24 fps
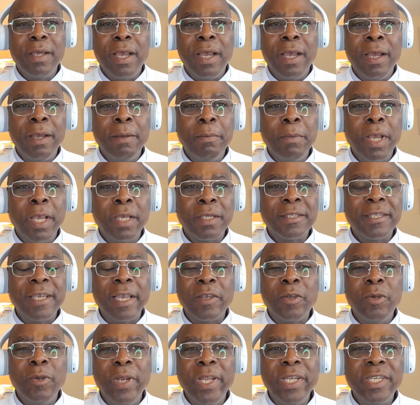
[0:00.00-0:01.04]
um,
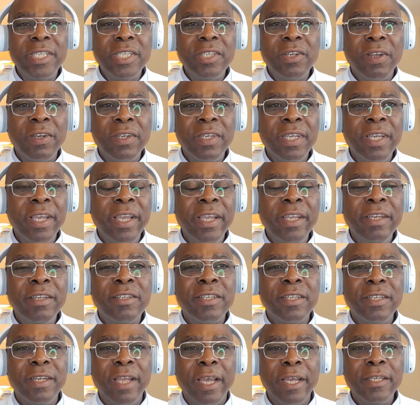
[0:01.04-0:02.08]
circulating on the
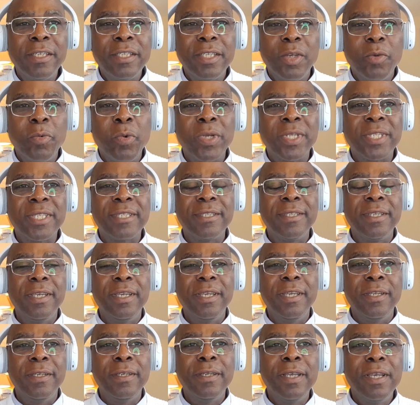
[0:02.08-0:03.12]
internet. He was
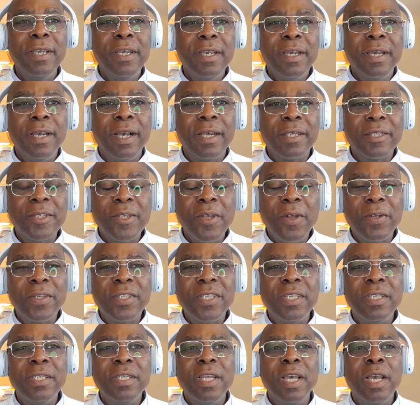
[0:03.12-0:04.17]
seen
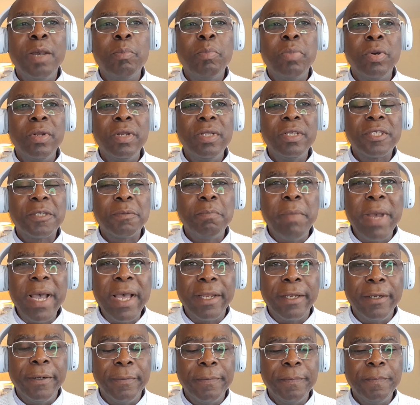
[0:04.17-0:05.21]
assaulting a
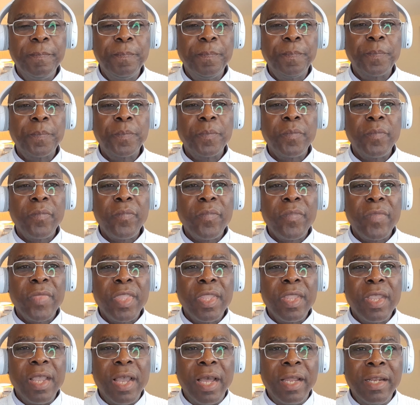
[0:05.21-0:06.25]
policeman
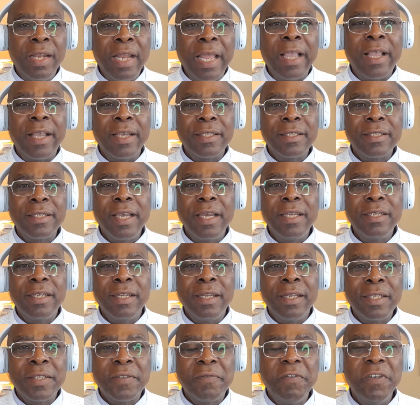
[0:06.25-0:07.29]
and like I said,
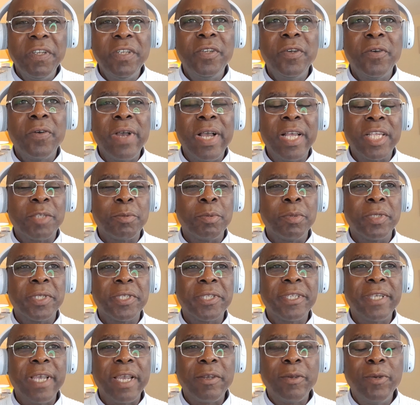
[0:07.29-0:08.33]
this video has been
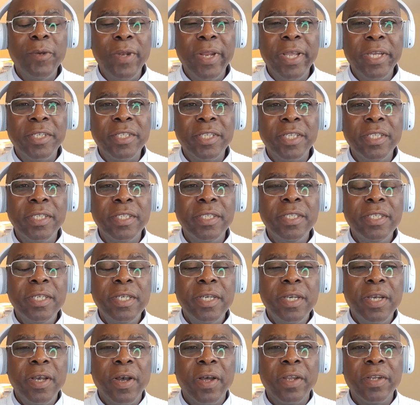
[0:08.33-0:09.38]
circulating
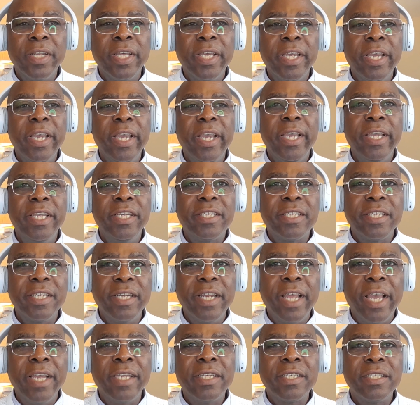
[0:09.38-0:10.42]
on the
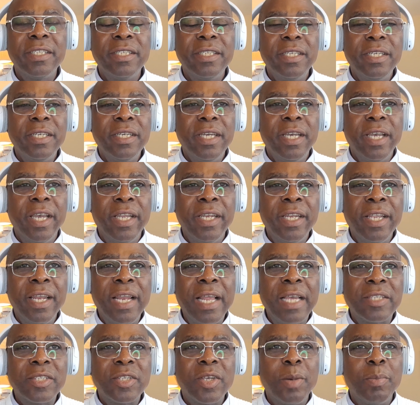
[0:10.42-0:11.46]
internet in the
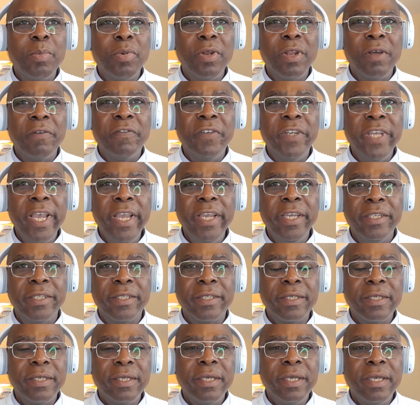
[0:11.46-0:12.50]
last couple of days.